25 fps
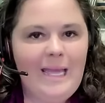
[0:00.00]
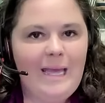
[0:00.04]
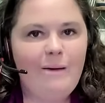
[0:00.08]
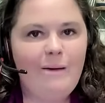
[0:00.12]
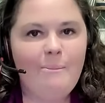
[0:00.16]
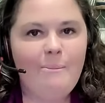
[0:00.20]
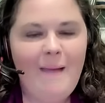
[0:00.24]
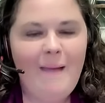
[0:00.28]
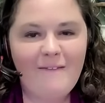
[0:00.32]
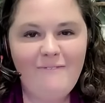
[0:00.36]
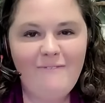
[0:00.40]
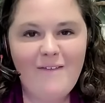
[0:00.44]

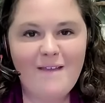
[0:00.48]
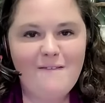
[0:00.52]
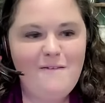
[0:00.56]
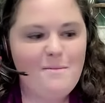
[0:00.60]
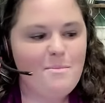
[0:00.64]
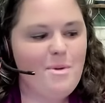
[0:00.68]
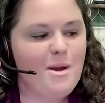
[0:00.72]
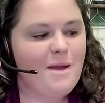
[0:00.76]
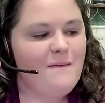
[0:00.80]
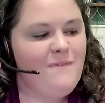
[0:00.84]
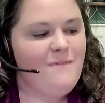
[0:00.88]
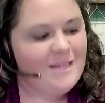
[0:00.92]
Uh, my favorite
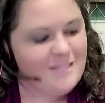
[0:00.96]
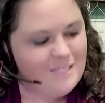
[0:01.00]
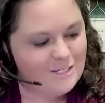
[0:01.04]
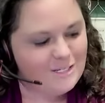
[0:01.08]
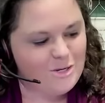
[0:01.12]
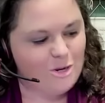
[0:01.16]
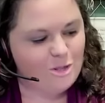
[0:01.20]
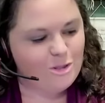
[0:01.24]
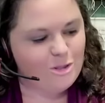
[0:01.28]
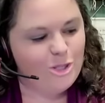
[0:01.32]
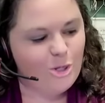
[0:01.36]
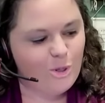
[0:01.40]
book of his is
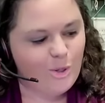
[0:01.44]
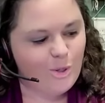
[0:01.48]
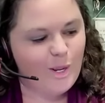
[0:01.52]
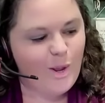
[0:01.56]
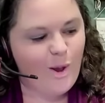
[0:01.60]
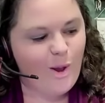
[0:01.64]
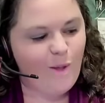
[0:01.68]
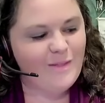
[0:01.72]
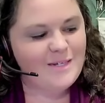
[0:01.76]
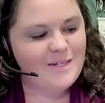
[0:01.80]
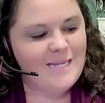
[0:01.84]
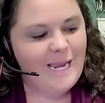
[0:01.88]
called Learning
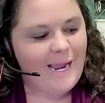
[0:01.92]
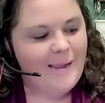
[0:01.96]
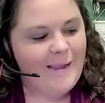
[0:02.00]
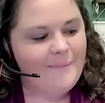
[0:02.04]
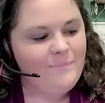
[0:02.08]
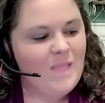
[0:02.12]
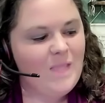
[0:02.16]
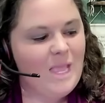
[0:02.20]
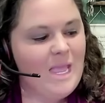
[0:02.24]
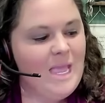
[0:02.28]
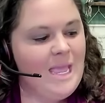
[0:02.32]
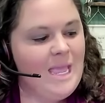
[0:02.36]
All the
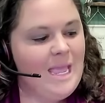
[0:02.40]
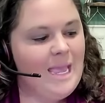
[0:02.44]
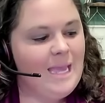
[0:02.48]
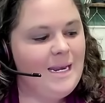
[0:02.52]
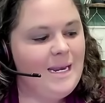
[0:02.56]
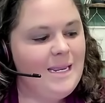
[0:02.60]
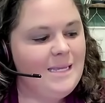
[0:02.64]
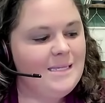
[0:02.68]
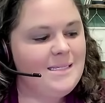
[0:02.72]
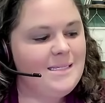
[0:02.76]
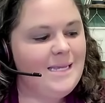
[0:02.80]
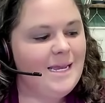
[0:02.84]
Time.
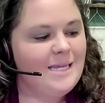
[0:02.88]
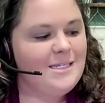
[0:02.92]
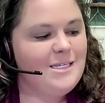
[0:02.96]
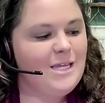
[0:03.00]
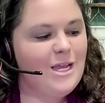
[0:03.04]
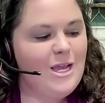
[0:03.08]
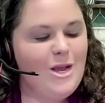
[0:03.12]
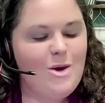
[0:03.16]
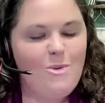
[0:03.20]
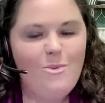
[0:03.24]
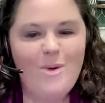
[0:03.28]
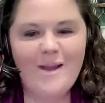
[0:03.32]
And he says,
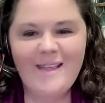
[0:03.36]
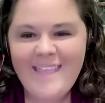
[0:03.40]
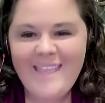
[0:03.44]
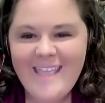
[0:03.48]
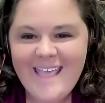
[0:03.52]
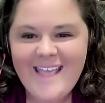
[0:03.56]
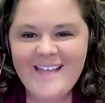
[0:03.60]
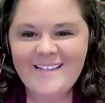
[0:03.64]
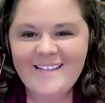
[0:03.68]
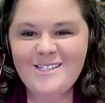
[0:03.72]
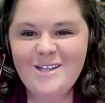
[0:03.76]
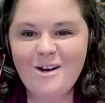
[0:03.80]
when
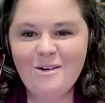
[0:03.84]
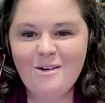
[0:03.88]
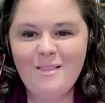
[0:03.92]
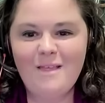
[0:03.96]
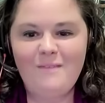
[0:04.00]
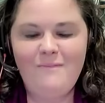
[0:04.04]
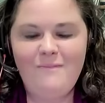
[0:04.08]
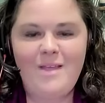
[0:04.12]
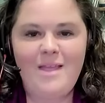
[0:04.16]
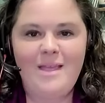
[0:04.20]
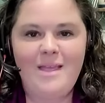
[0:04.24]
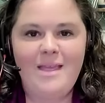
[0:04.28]
kids are
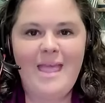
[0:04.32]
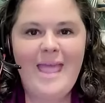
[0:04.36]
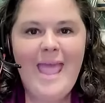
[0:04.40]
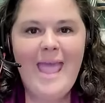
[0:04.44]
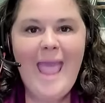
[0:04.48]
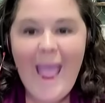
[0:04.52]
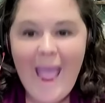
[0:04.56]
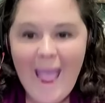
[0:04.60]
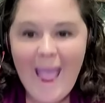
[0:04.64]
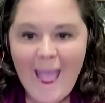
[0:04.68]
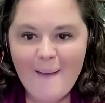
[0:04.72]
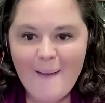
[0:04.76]
living
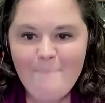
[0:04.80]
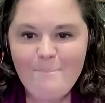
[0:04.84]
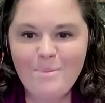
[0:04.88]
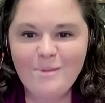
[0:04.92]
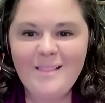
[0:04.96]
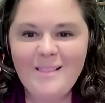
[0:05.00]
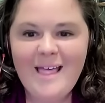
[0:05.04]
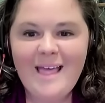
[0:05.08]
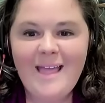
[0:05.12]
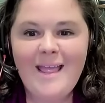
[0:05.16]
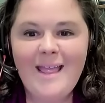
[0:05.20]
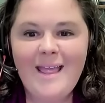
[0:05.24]

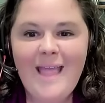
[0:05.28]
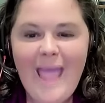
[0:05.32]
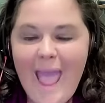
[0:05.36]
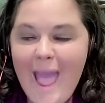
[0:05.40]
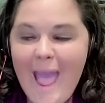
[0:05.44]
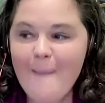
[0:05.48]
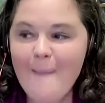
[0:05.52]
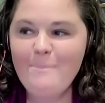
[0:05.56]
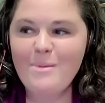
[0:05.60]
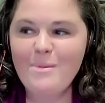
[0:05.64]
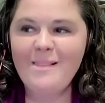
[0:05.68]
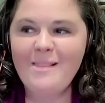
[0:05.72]
happily,
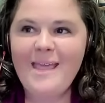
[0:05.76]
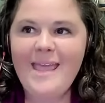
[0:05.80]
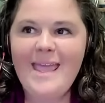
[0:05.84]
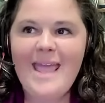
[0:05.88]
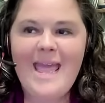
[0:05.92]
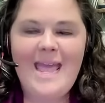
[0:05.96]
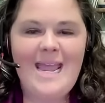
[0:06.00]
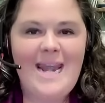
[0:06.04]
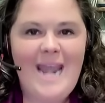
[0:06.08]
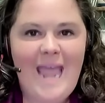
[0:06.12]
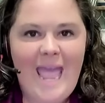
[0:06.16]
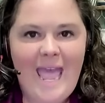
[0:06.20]
happily
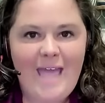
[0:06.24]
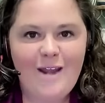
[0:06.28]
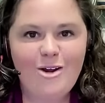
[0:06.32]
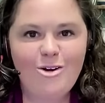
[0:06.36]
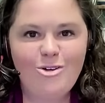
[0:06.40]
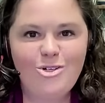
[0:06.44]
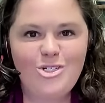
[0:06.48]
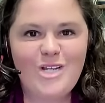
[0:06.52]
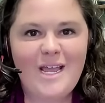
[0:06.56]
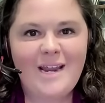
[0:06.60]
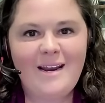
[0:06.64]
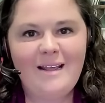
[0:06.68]
and
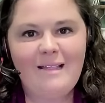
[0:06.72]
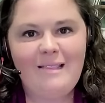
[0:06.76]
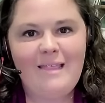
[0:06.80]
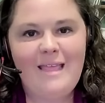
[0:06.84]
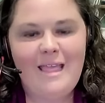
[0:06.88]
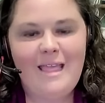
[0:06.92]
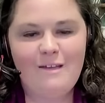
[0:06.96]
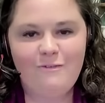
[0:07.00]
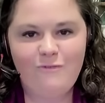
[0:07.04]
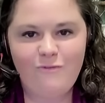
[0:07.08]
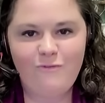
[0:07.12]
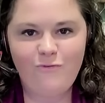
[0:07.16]

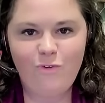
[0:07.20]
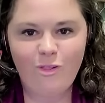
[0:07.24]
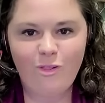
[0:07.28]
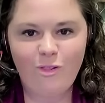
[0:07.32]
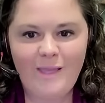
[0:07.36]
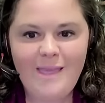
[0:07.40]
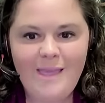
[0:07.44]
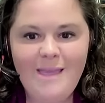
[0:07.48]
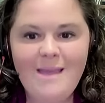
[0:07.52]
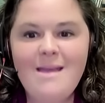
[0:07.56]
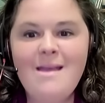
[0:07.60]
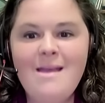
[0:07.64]
energetically and
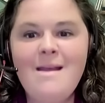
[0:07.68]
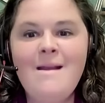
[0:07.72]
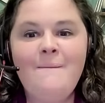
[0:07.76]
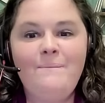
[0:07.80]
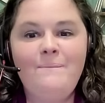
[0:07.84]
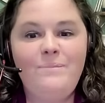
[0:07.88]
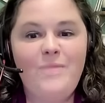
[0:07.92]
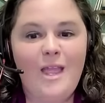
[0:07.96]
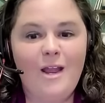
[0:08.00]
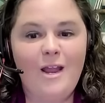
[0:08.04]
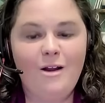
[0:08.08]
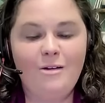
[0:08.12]
fully, they are